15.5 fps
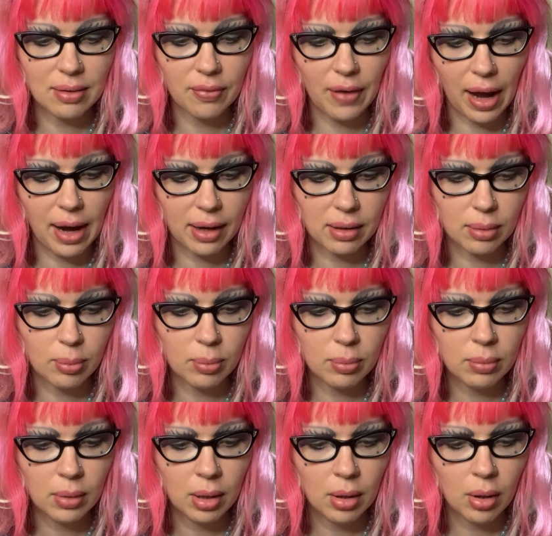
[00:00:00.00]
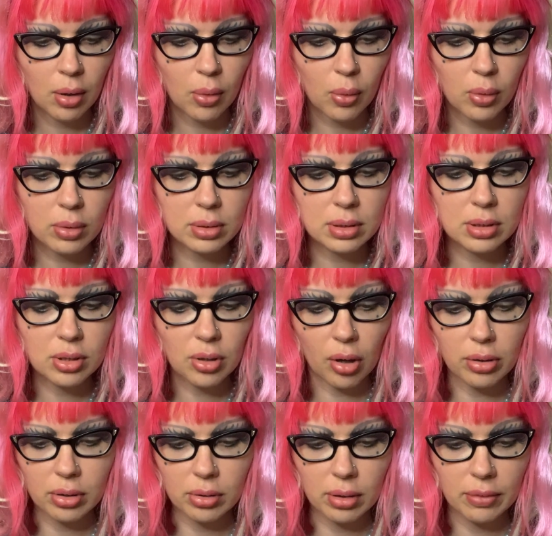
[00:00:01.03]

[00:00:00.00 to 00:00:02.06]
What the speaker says: of Adam or a daughter